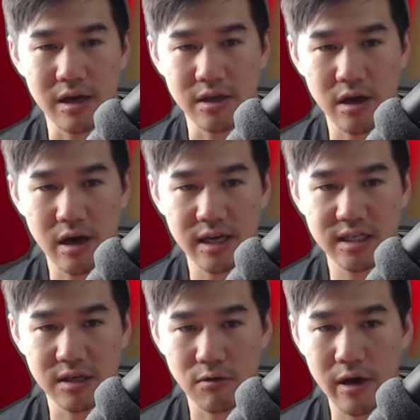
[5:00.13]
high
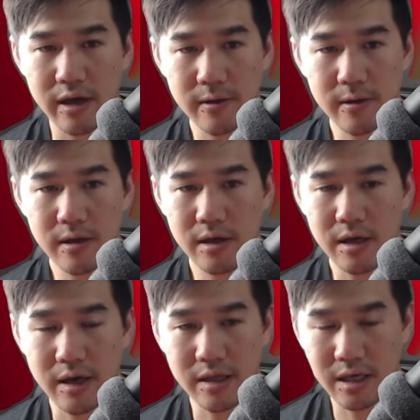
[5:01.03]
CRI,
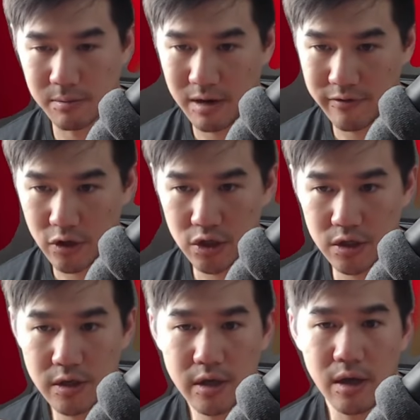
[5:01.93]
that's my
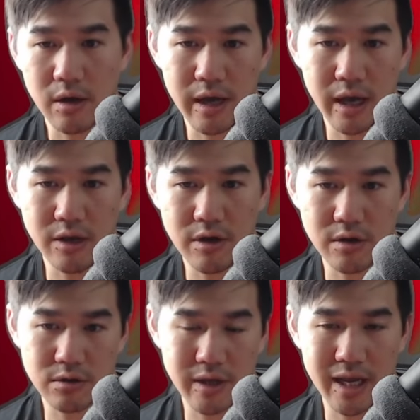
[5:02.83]
version, and you can
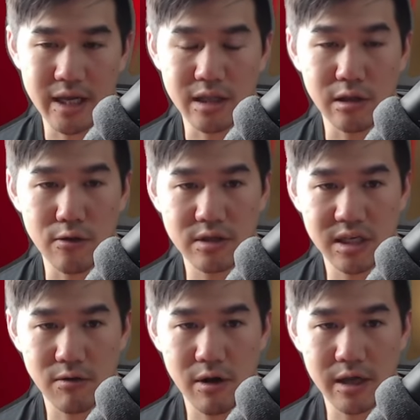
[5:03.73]
also get it in low
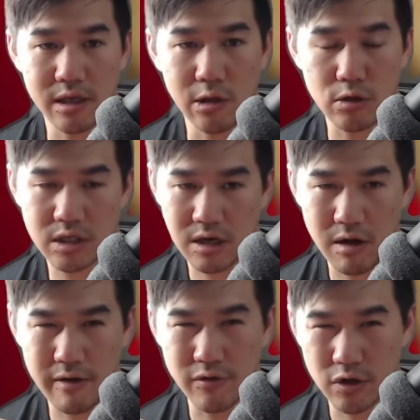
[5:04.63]
CRI. The low
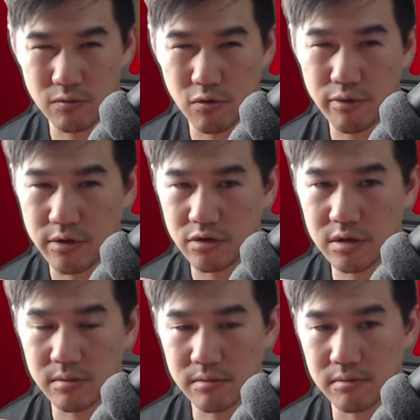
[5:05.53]
CRI version will produce
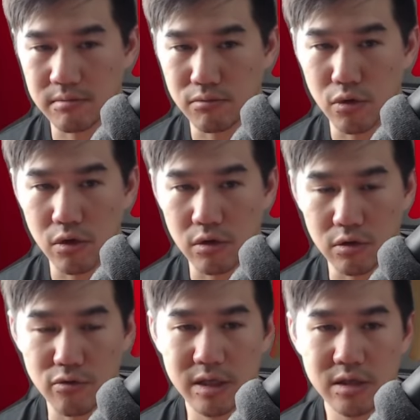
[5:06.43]
more
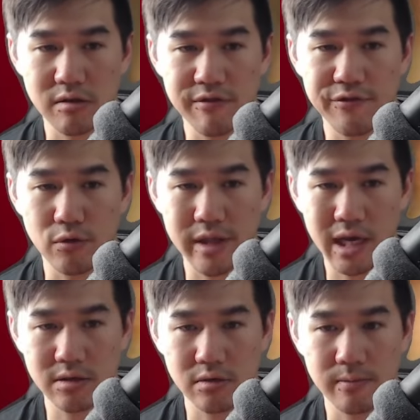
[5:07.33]
lumens, so
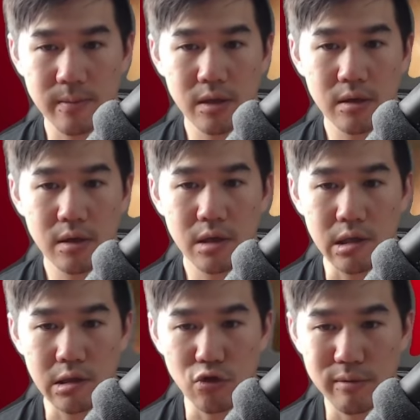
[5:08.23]
4,000
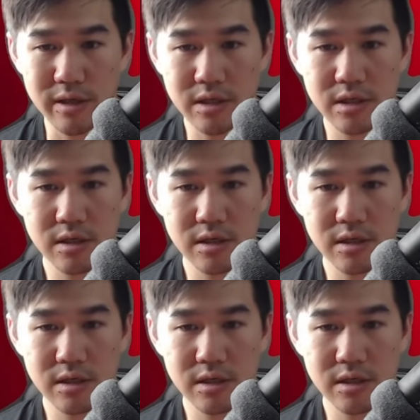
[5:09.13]
lumens